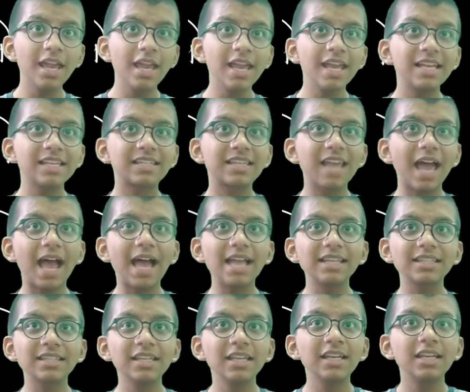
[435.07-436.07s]
is
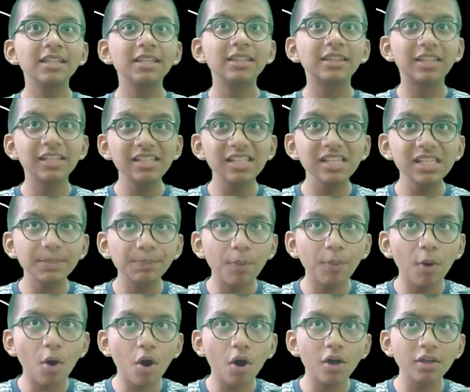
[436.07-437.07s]
that this is
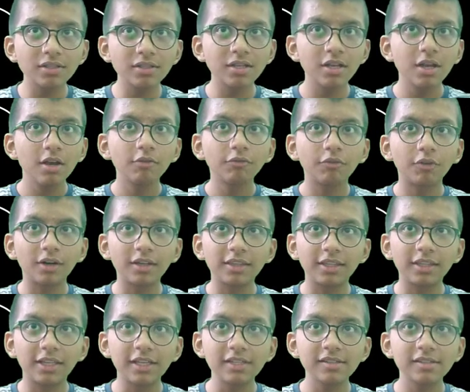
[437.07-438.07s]
paused for
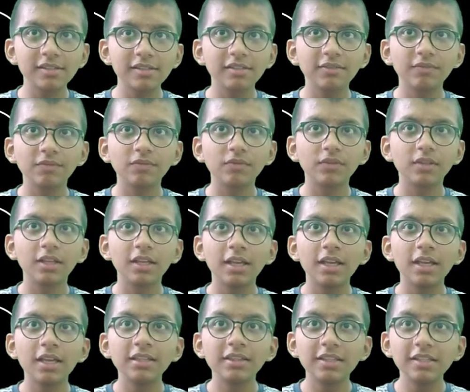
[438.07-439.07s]
this
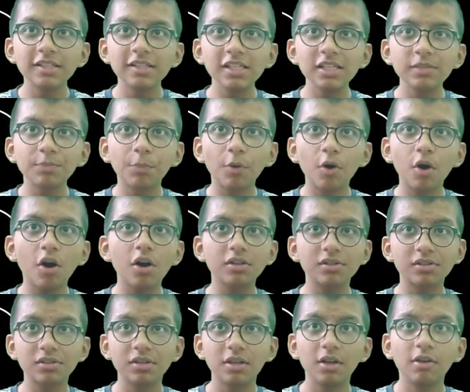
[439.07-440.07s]
is
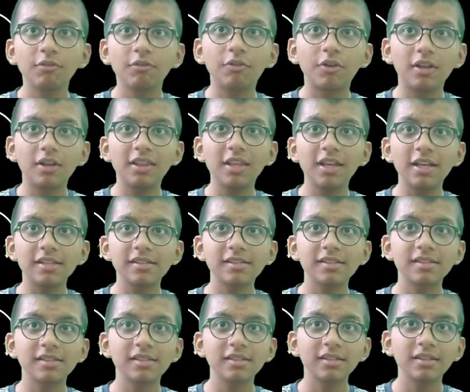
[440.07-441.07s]
paused for
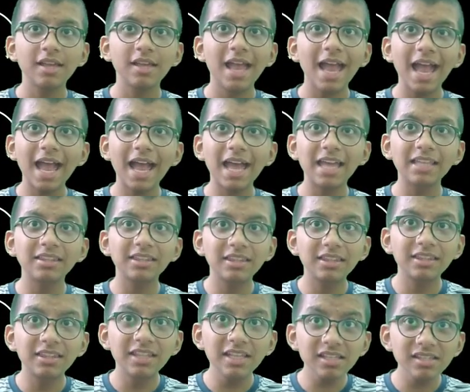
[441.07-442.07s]
this, and
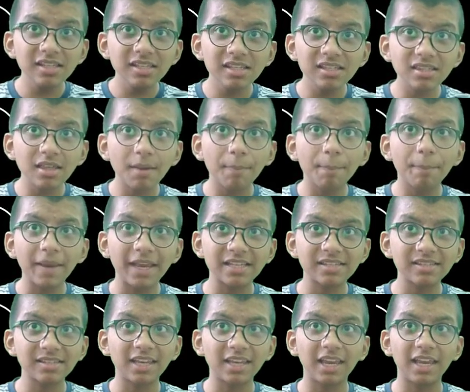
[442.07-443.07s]
this is the
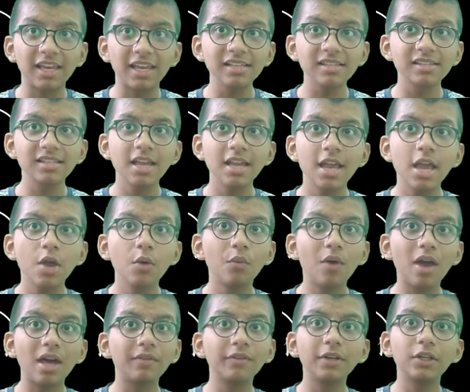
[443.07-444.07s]
base case
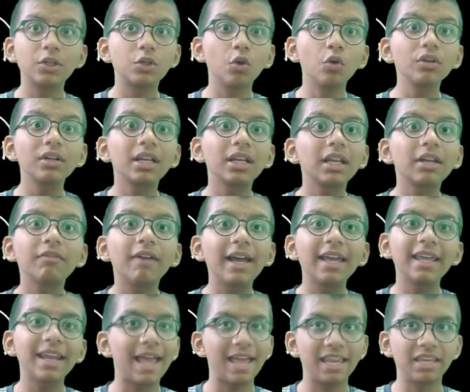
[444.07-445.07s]
where we don't
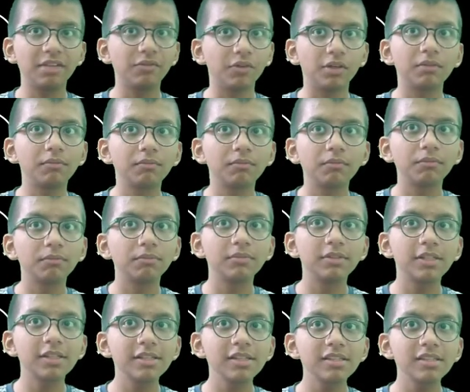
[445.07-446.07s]
require anyone.
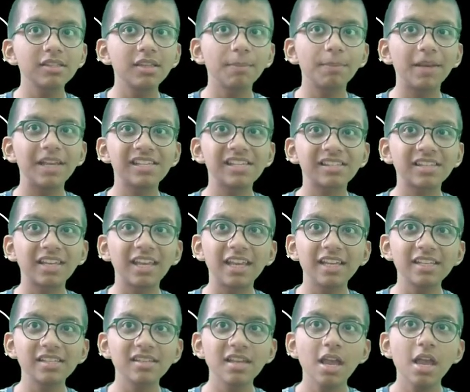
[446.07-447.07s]
This is the base
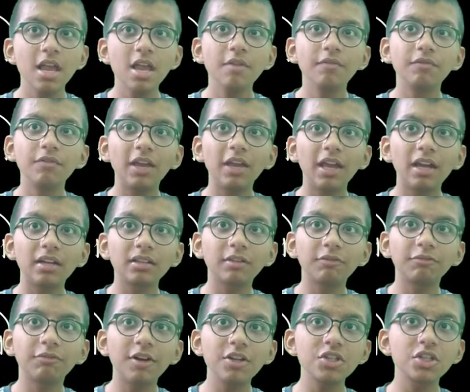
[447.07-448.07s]
case where the
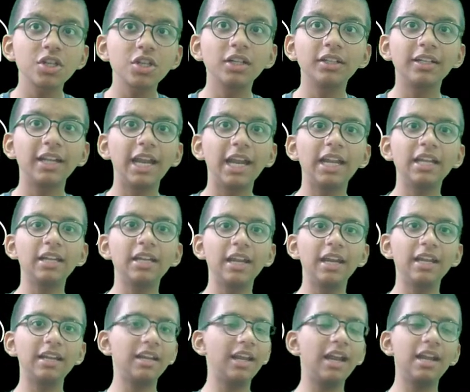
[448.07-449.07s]
function
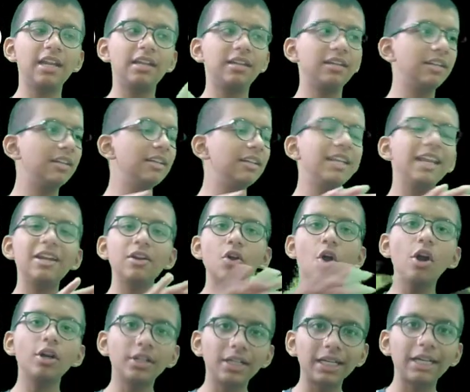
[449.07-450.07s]
did
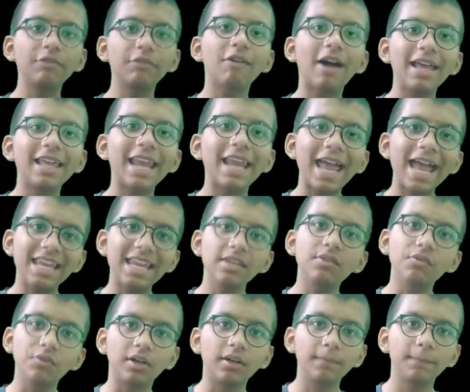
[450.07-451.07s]
not require
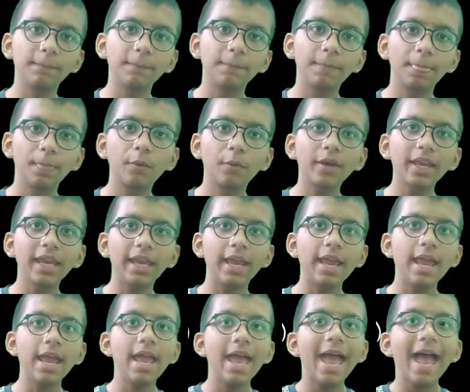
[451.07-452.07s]
anyone. Okay,
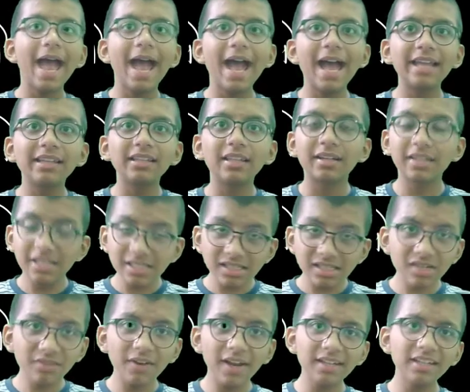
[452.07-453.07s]
and the
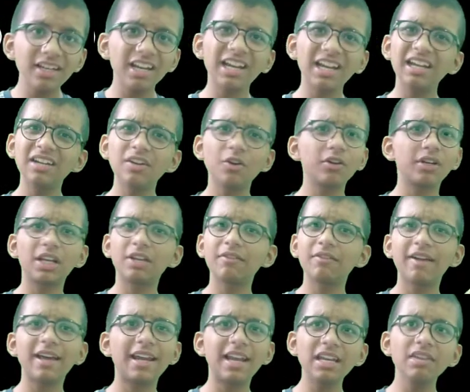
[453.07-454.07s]
reason why they did not
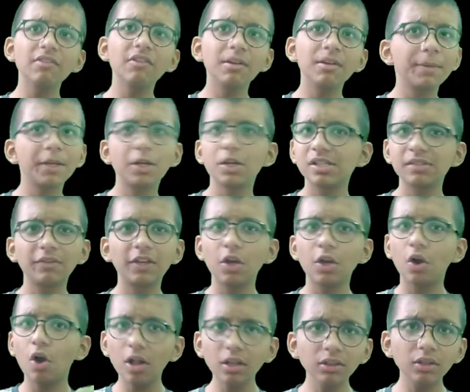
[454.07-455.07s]
require anyone, because we
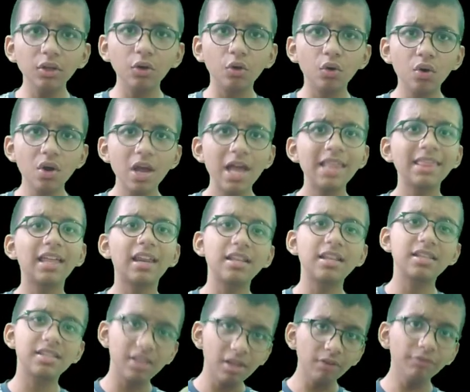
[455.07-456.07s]
all know that a
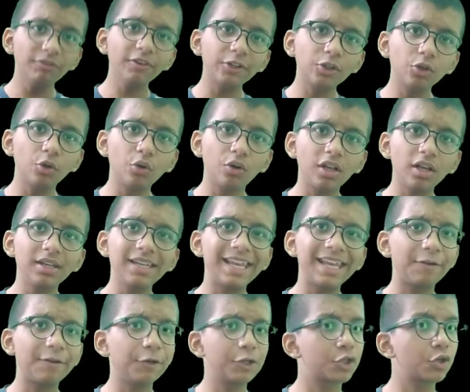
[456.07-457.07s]
0 factorial
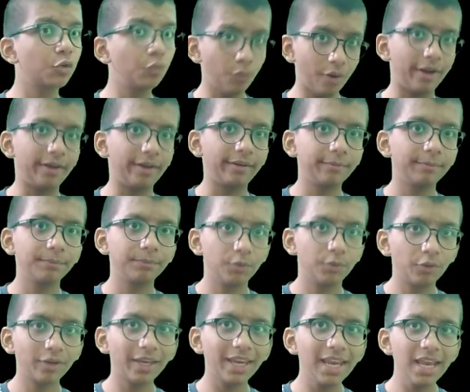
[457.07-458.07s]
equals to 1.
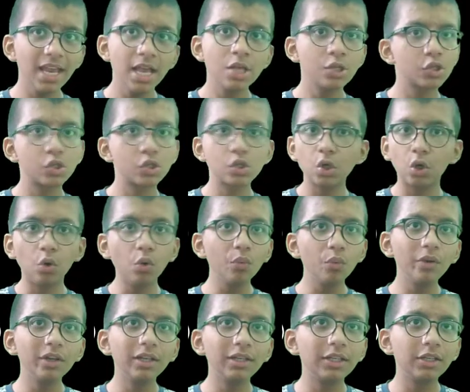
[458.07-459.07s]
Okay, so
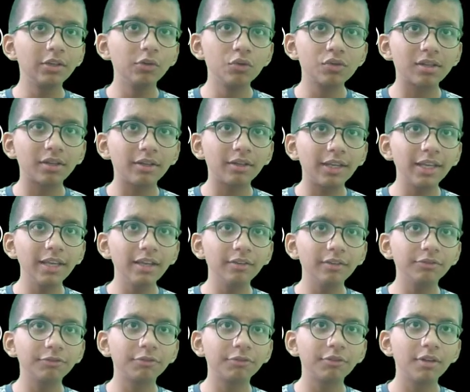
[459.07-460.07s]
we'll use a
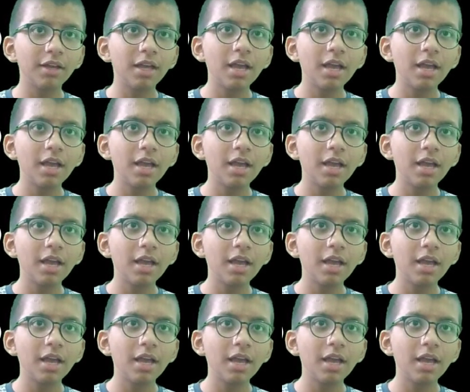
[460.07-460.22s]
if